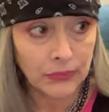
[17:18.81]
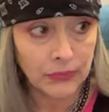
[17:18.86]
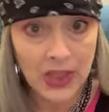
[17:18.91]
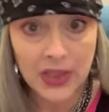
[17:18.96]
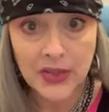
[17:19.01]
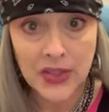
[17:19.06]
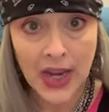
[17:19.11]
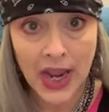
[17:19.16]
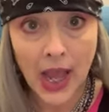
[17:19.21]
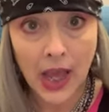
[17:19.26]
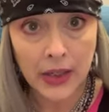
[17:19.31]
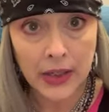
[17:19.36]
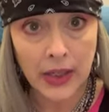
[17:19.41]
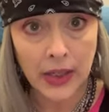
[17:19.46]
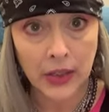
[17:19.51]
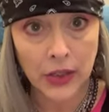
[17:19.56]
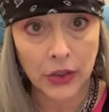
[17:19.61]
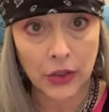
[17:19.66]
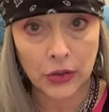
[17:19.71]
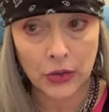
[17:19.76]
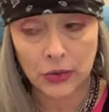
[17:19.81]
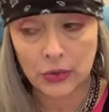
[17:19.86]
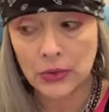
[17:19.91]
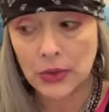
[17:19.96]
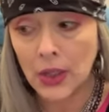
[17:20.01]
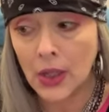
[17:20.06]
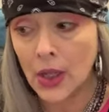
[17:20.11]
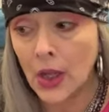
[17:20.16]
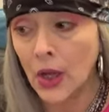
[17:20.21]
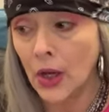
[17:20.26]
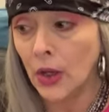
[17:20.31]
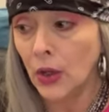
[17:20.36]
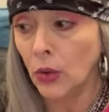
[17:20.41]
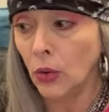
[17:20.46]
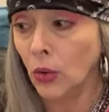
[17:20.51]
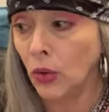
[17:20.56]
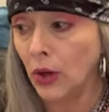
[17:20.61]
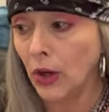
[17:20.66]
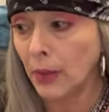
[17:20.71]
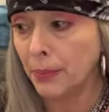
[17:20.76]
attacking you,
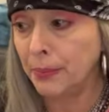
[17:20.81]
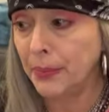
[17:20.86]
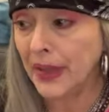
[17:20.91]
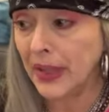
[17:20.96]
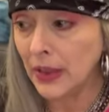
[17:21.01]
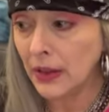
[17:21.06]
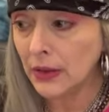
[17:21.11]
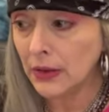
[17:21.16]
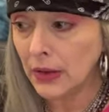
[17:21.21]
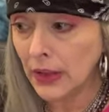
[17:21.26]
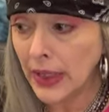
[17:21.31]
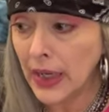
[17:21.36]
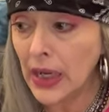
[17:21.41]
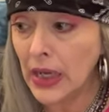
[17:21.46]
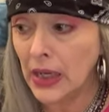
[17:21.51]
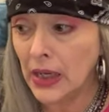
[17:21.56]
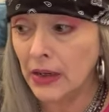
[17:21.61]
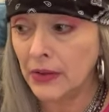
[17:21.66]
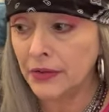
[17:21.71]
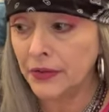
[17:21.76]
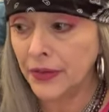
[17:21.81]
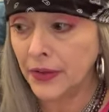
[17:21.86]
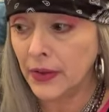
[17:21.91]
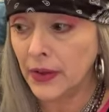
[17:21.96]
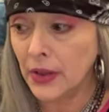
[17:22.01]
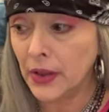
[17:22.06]
or believe